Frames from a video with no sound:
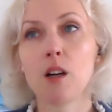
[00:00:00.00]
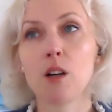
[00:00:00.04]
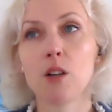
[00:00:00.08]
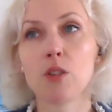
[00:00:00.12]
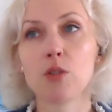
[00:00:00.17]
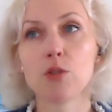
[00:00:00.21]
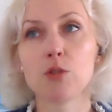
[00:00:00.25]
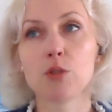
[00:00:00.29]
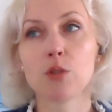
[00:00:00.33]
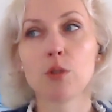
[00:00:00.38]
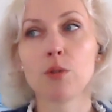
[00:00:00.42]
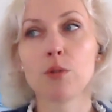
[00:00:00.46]

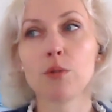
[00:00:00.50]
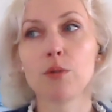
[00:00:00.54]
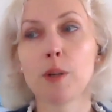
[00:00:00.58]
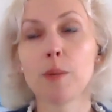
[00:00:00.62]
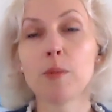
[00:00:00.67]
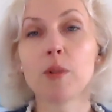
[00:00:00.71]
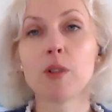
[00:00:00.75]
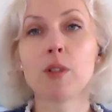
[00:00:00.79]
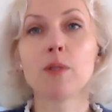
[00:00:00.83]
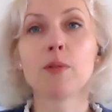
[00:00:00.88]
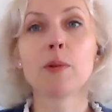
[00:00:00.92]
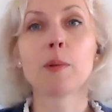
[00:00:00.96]
So
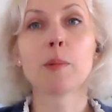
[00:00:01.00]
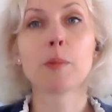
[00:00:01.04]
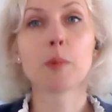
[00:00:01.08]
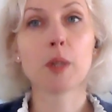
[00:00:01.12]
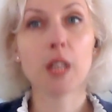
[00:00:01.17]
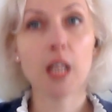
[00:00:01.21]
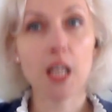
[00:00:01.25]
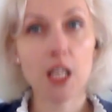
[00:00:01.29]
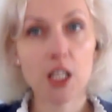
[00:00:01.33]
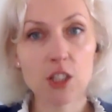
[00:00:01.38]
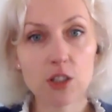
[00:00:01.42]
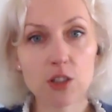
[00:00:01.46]
number of
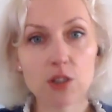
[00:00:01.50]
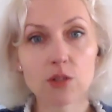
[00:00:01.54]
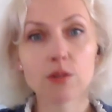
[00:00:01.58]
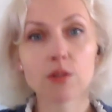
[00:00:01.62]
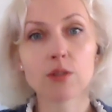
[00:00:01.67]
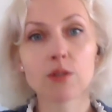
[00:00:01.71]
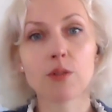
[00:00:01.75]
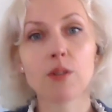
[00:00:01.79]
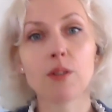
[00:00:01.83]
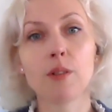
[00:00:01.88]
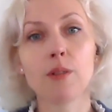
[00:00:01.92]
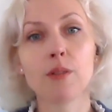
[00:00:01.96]
applications
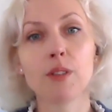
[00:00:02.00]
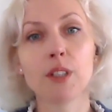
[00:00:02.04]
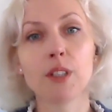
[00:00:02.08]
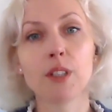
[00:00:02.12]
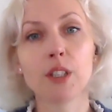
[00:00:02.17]
was growing,